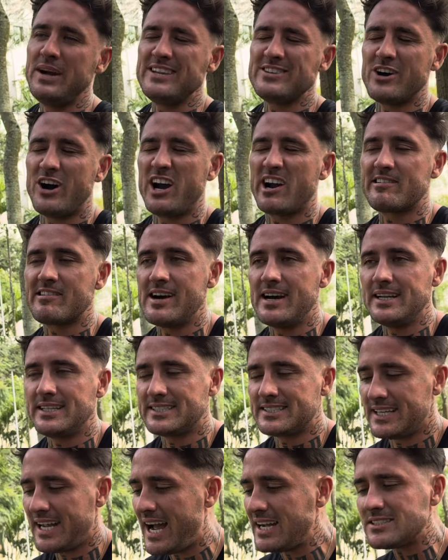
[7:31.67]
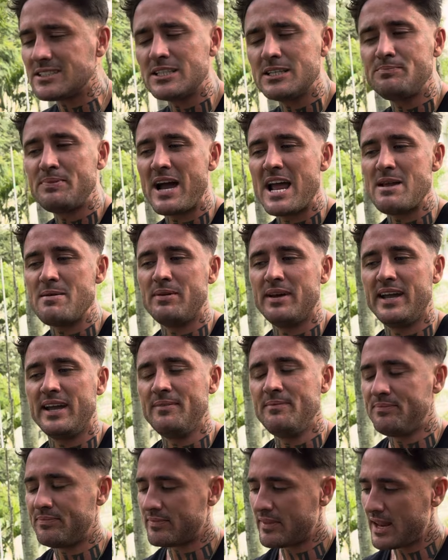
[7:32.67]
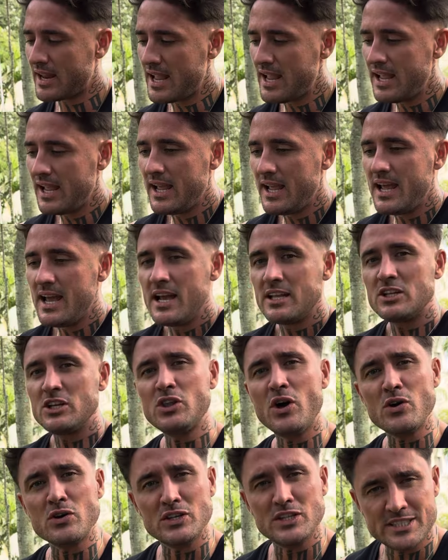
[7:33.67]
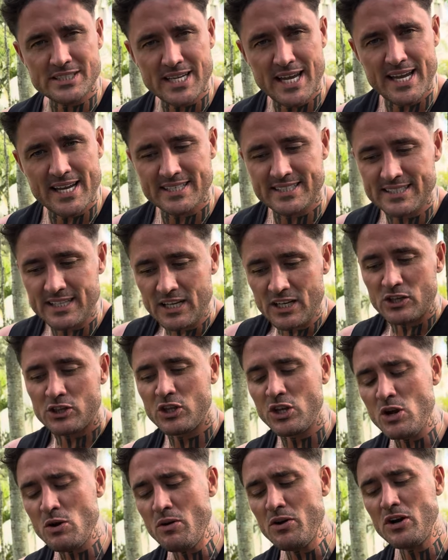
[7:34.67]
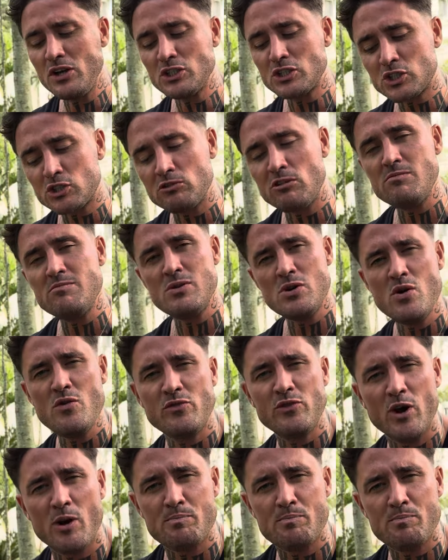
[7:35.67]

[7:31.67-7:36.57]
digress. As I was a baby, the doctor said, do you want us to remove your